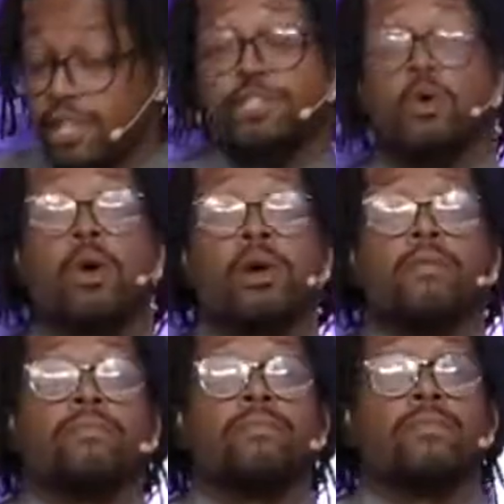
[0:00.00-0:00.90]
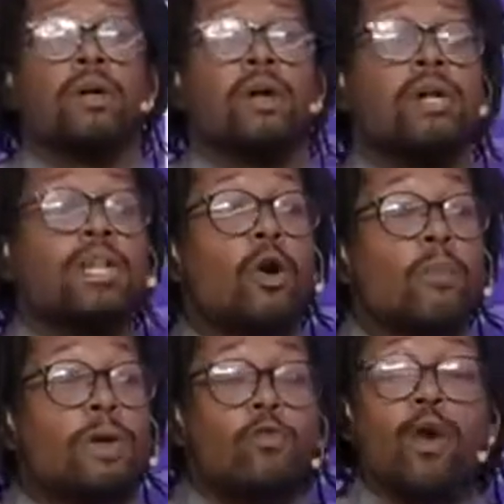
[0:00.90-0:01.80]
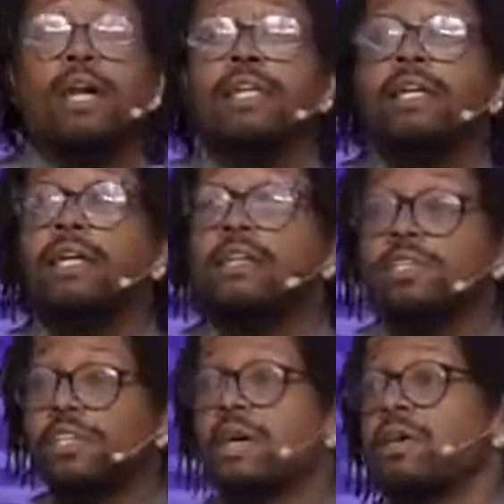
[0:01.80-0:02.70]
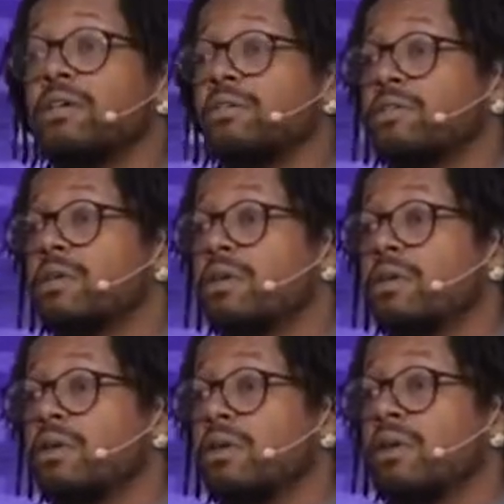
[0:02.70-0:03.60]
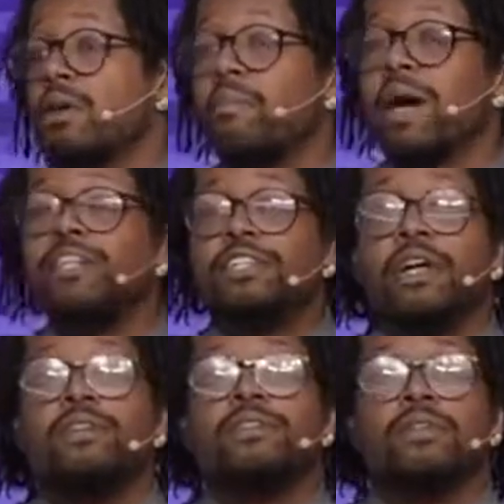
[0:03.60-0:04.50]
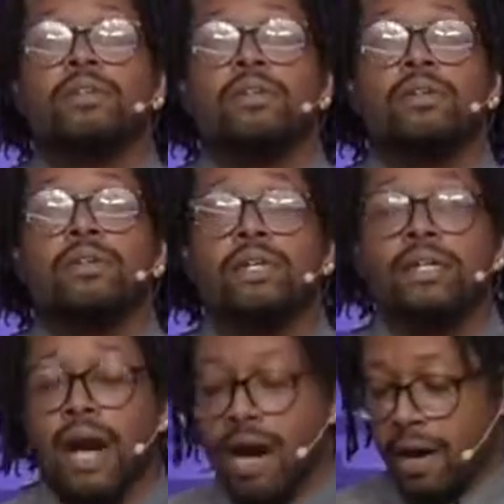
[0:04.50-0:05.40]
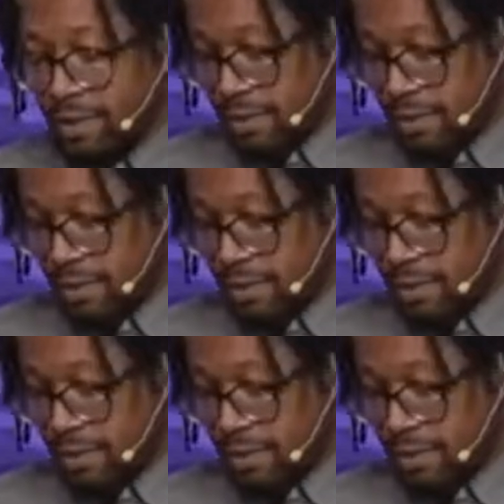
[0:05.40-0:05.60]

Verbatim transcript: In short, they will be rightly judged by a just God